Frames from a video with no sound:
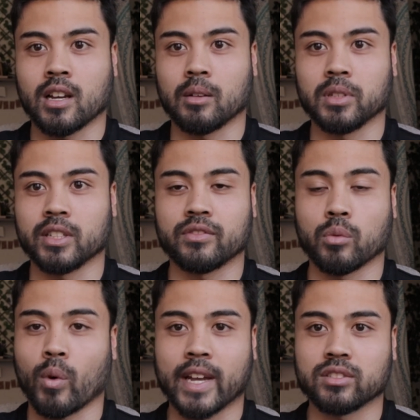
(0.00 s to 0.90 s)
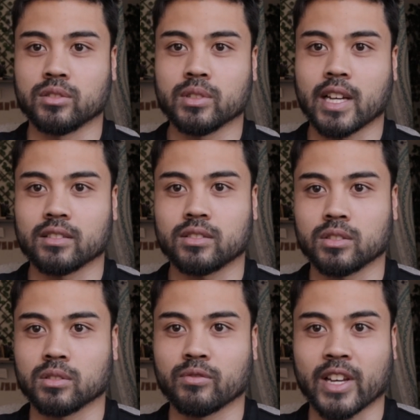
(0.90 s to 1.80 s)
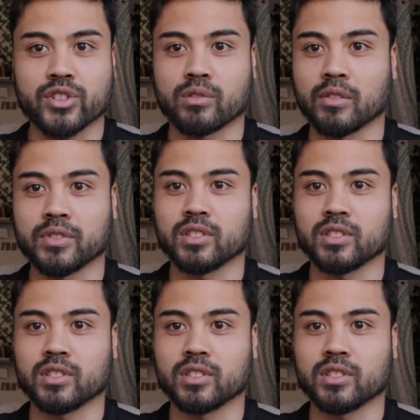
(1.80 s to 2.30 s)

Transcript: I believe the way to do that is to venture off